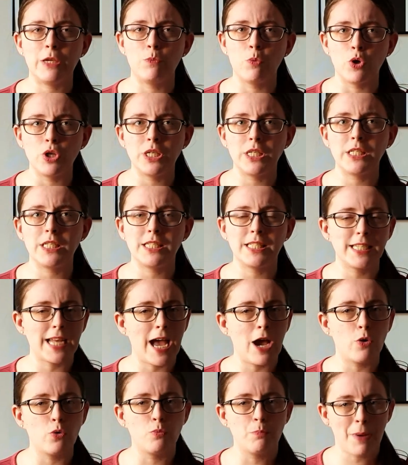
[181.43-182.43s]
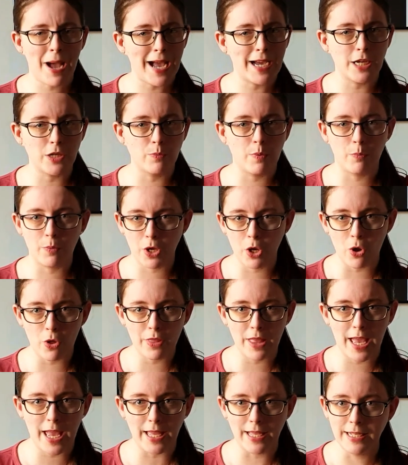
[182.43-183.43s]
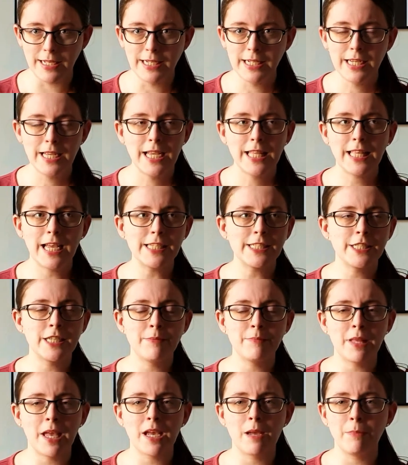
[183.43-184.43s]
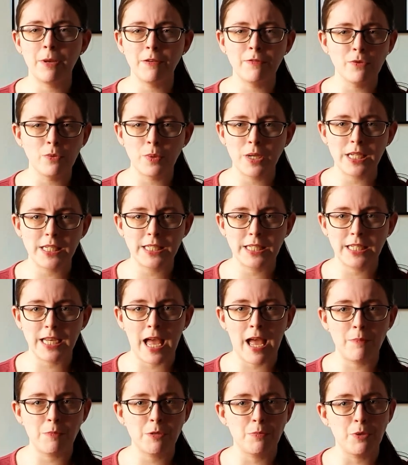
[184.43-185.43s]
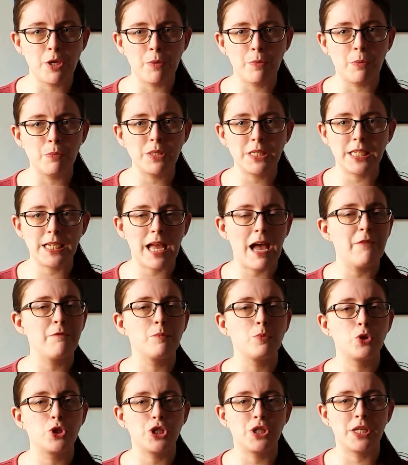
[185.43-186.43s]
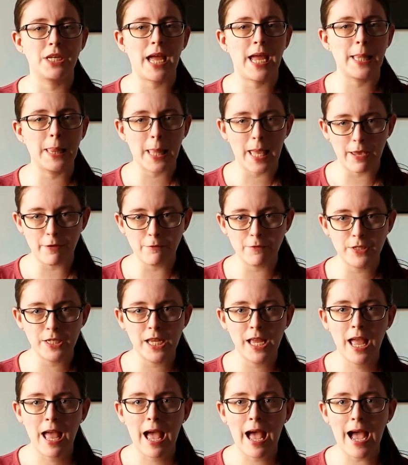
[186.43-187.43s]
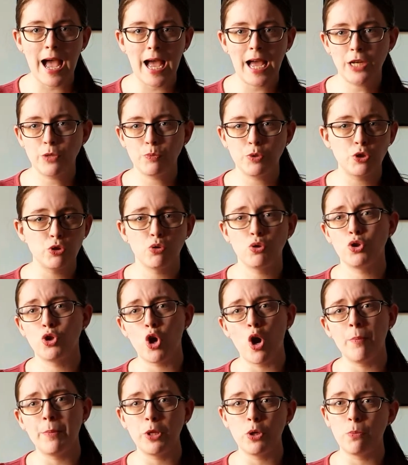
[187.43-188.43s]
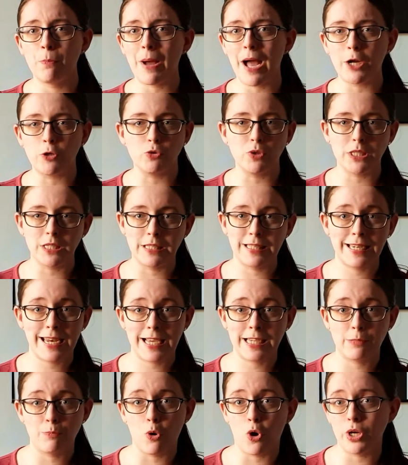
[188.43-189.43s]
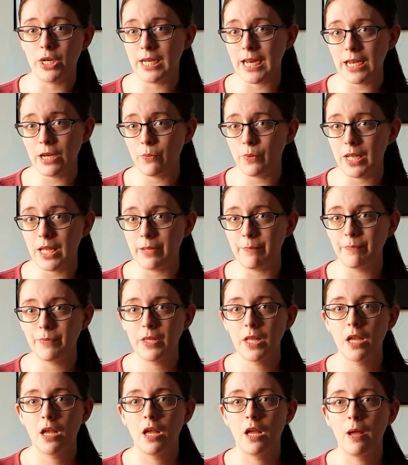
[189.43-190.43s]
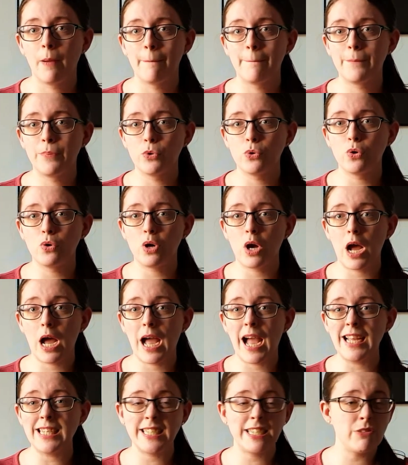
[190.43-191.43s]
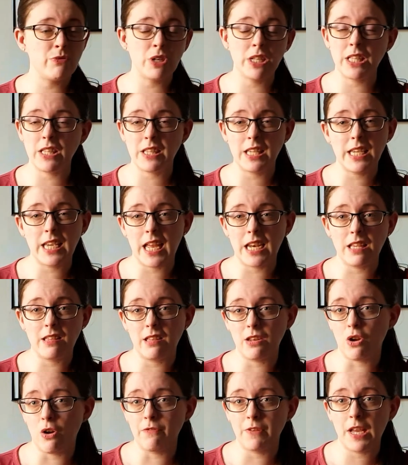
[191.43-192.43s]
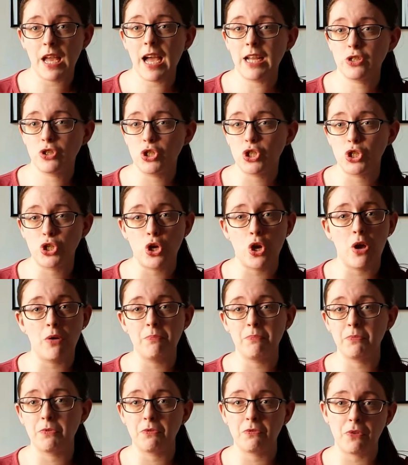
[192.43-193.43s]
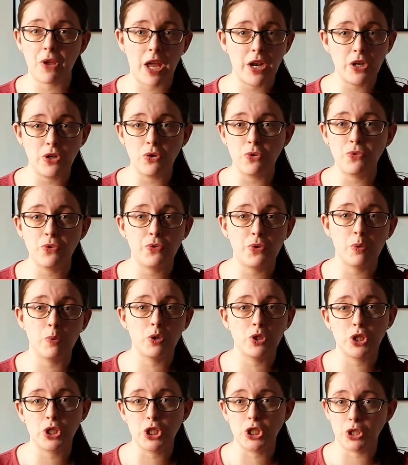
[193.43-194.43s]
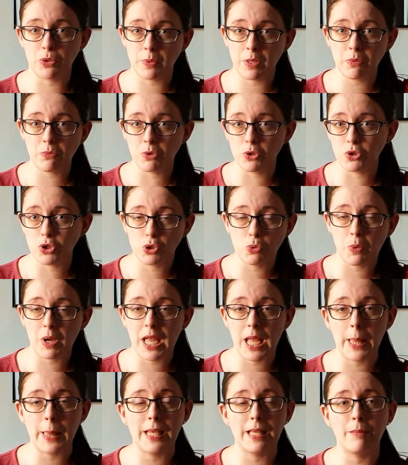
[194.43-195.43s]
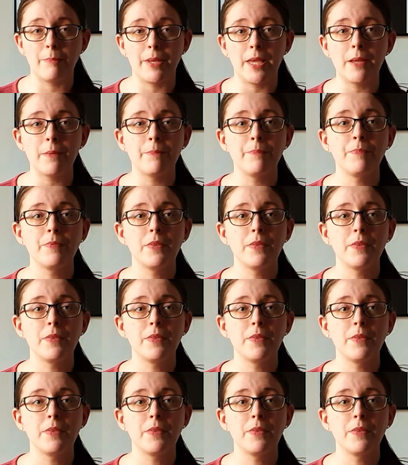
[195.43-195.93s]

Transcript: he wanted to start unpacking when we got there. That seemed like a bit of a waste of time to me when we didn't have much of the night left, and we don't normally unpack until the next morning anyway. But I didn't really think anything of it. I just thought, fair enough, if he wants to do it, we'll just wait a little bit.